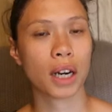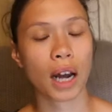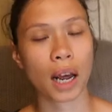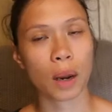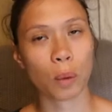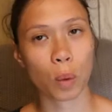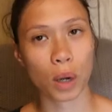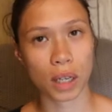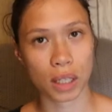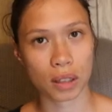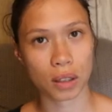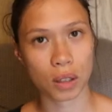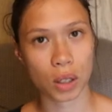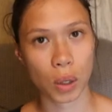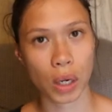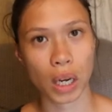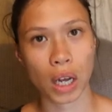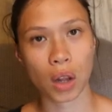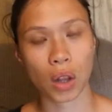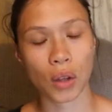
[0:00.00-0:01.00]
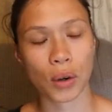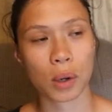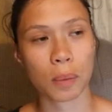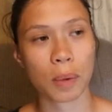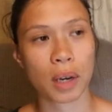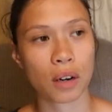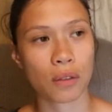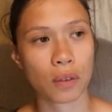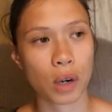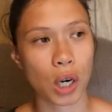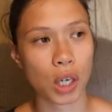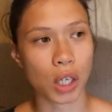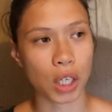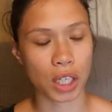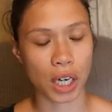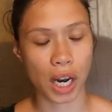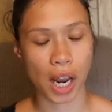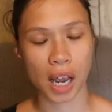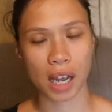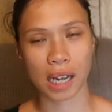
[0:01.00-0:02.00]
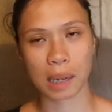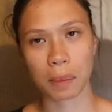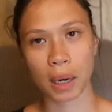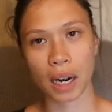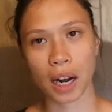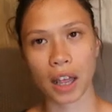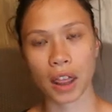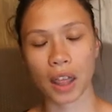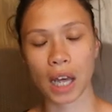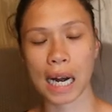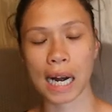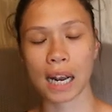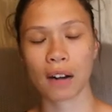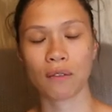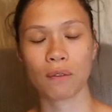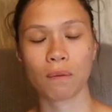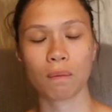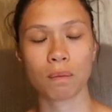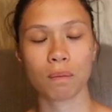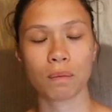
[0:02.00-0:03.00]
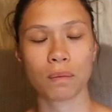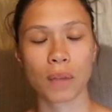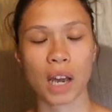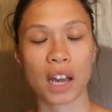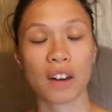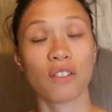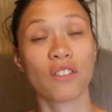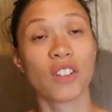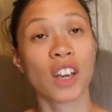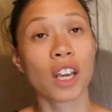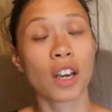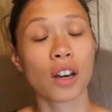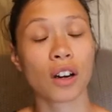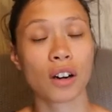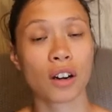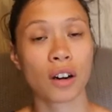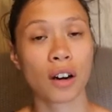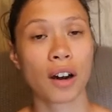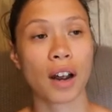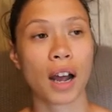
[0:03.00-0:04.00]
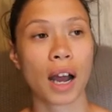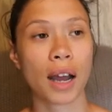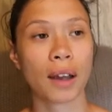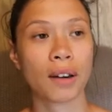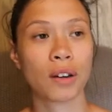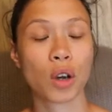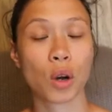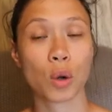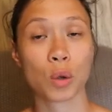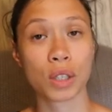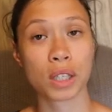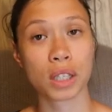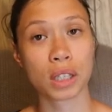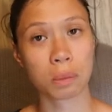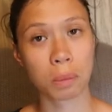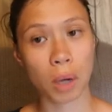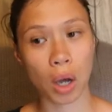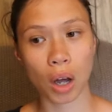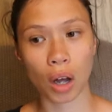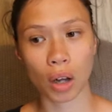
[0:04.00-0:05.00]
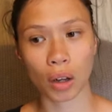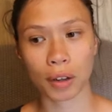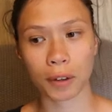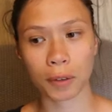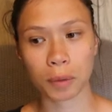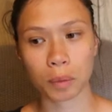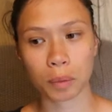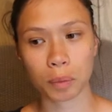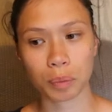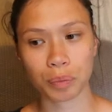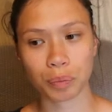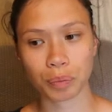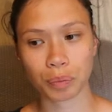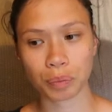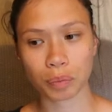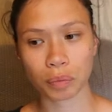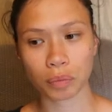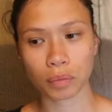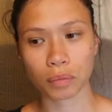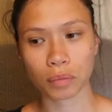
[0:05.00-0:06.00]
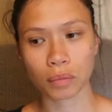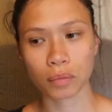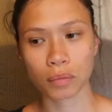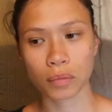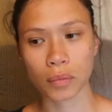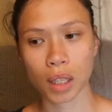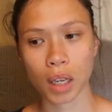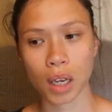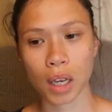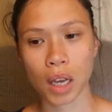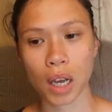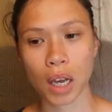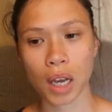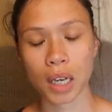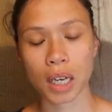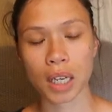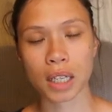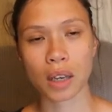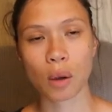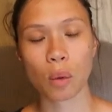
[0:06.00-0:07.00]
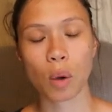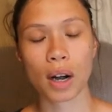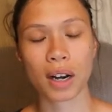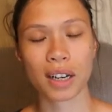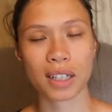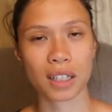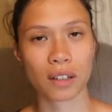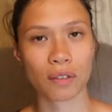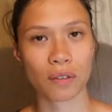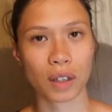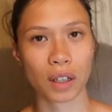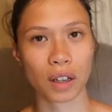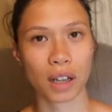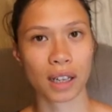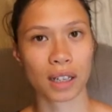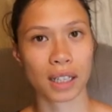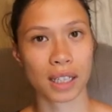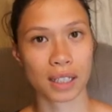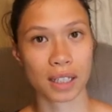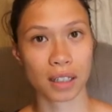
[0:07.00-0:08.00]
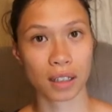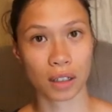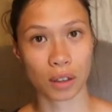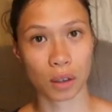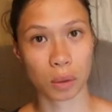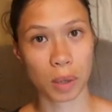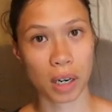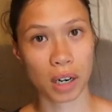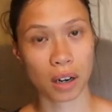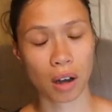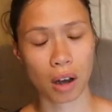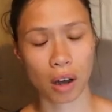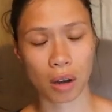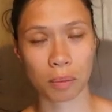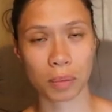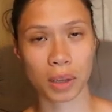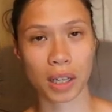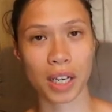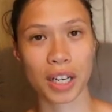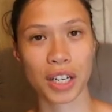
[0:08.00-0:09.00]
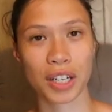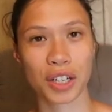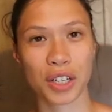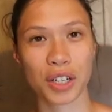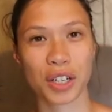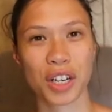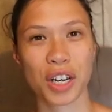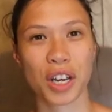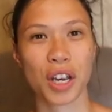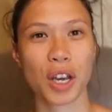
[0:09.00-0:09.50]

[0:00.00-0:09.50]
I was doing a little bit of crocheting, but I thought I'd figure I'd go small because I wanted to feel at least a little bit accomplished.